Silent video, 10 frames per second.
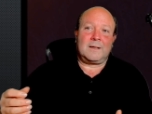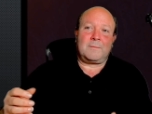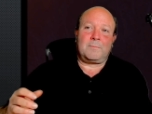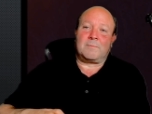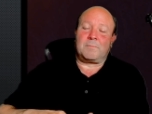
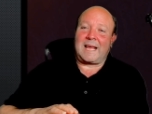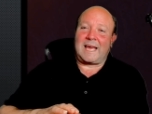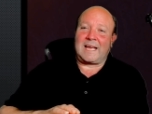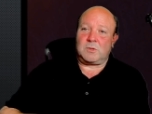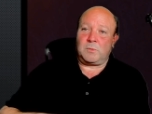But
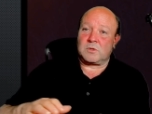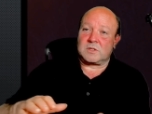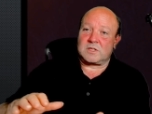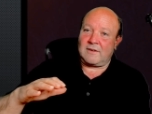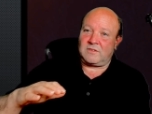actually we
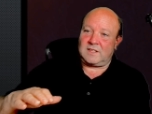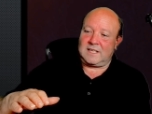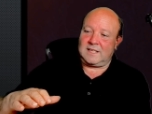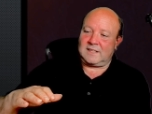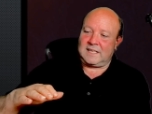also have
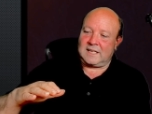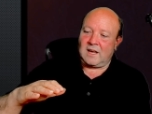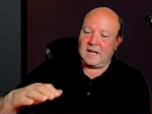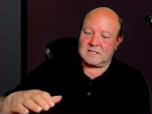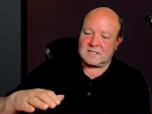the
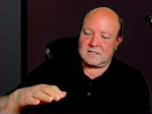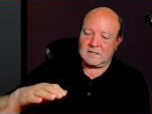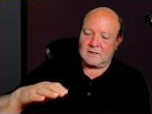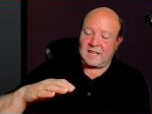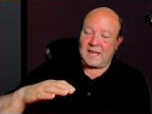guidance
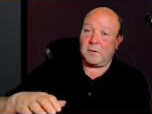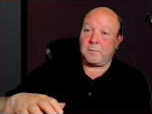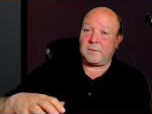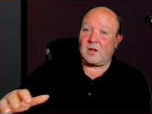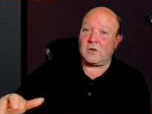of the help
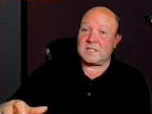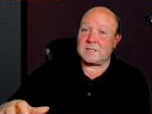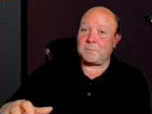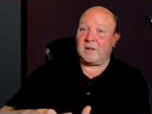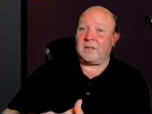of the Holy
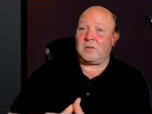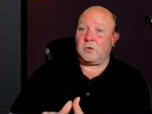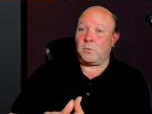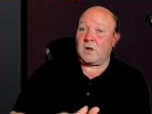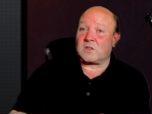Spirit, who
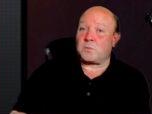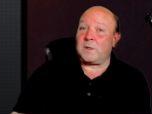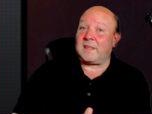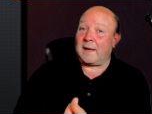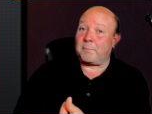works
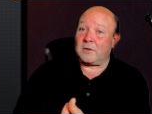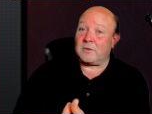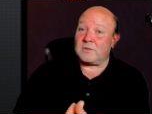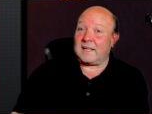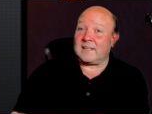with that
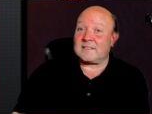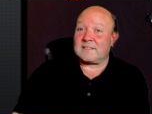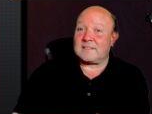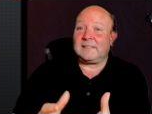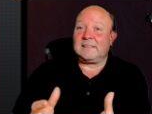process.
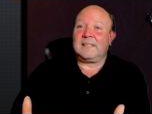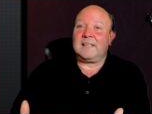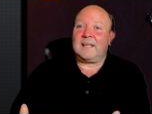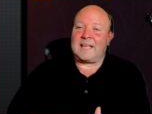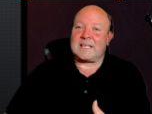
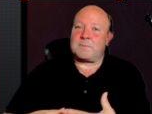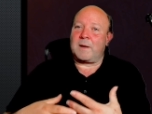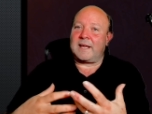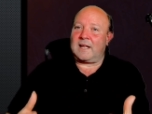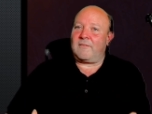And that's my
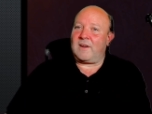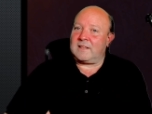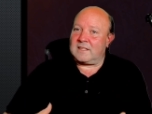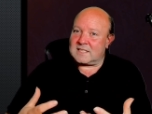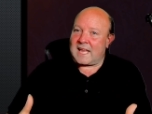kind of
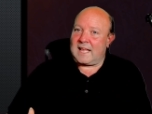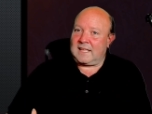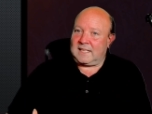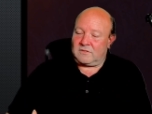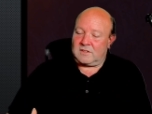
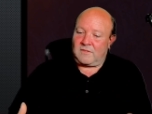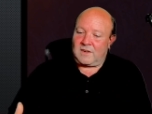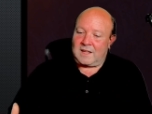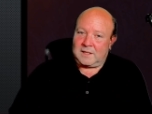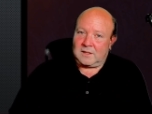understanding of the
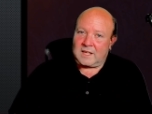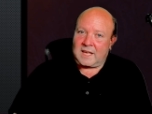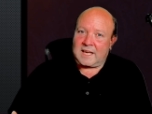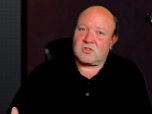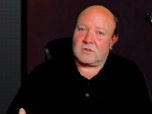developmental
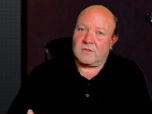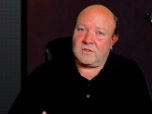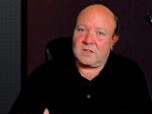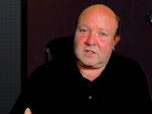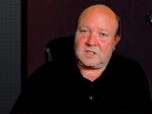nature of
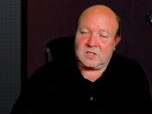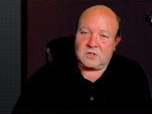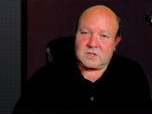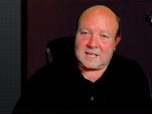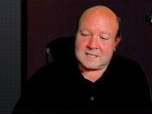the New
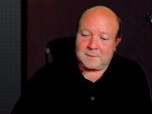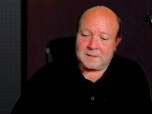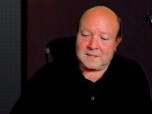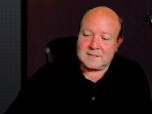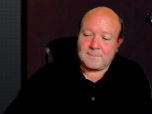
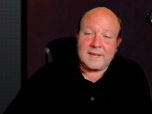Testament.